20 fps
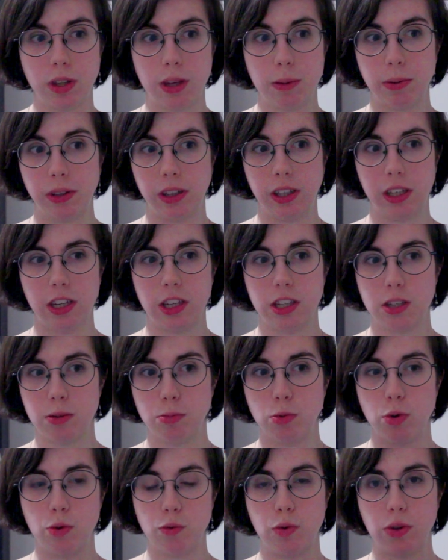the ability to
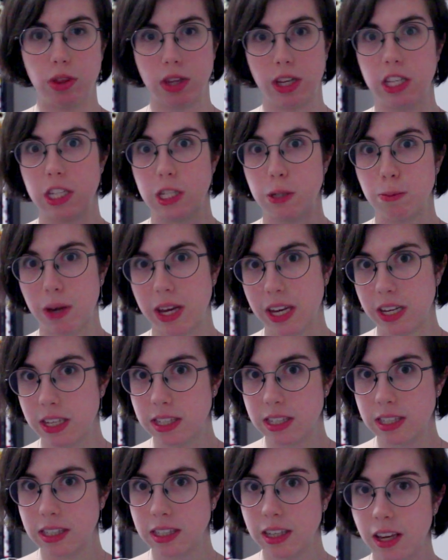move within
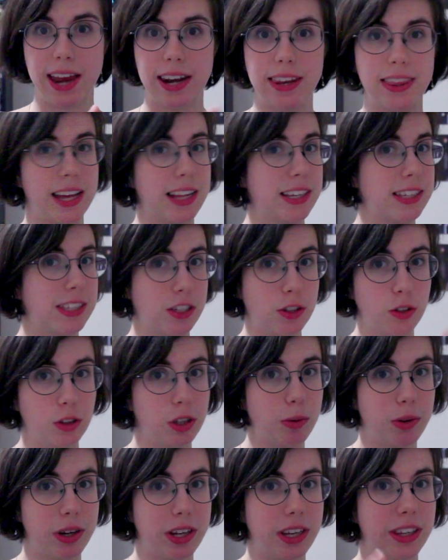space. And that's the
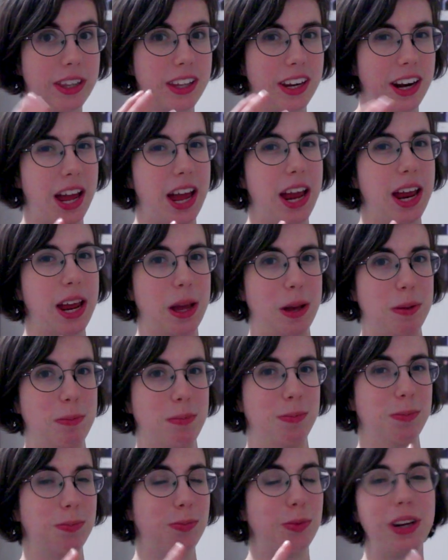only one that I
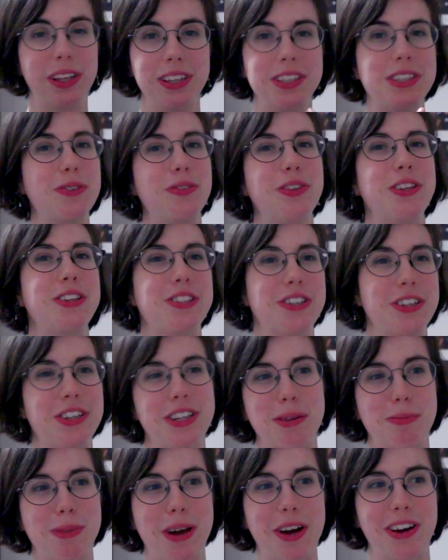am relatively
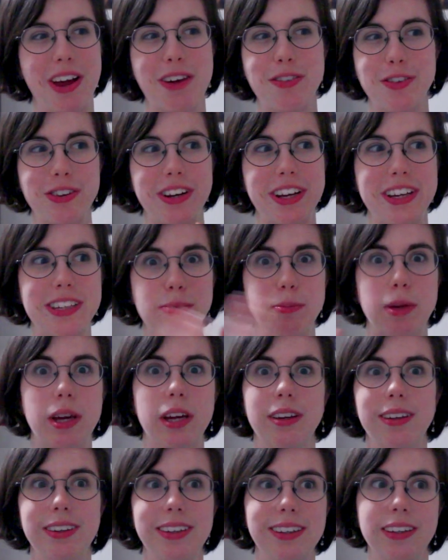certain about. Everyone else I'm
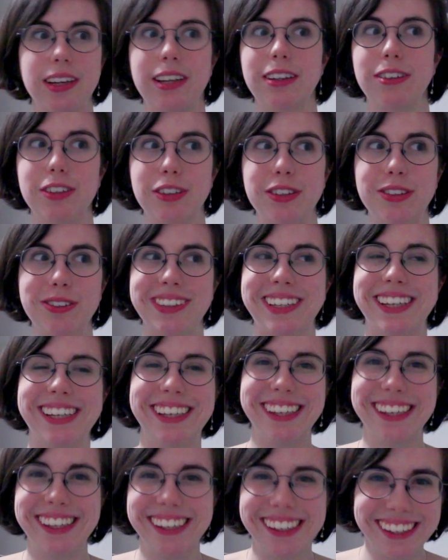like, oh, I
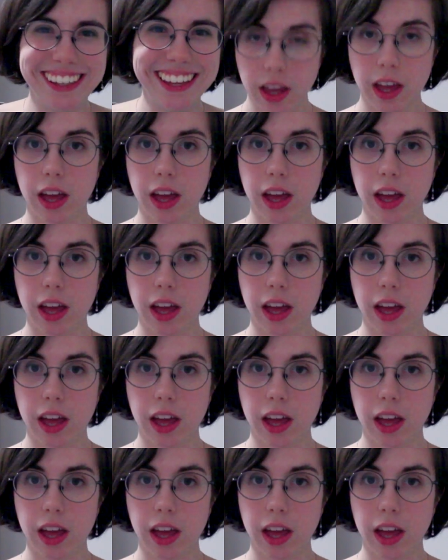don't know.